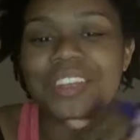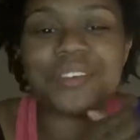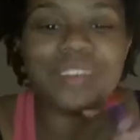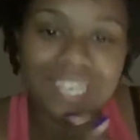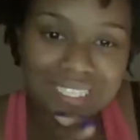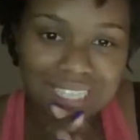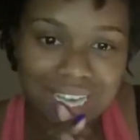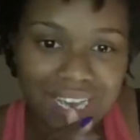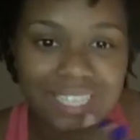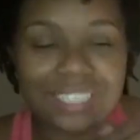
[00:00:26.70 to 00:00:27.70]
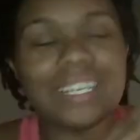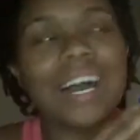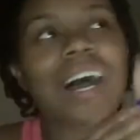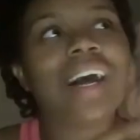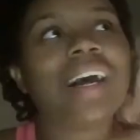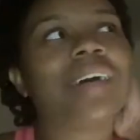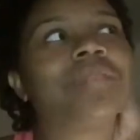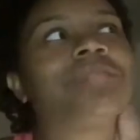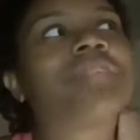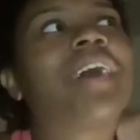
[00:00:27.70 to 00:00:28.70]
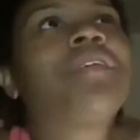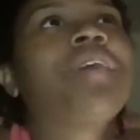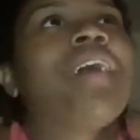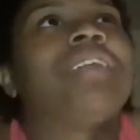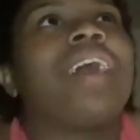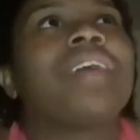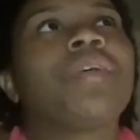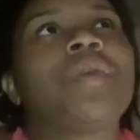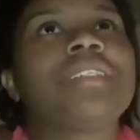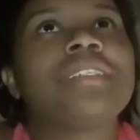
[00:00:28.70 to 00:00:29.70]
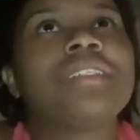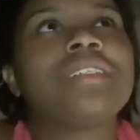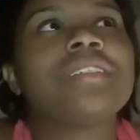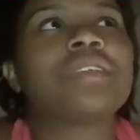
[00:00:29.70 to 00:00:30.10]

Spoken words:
Q&A today. I don't have a lot of questions,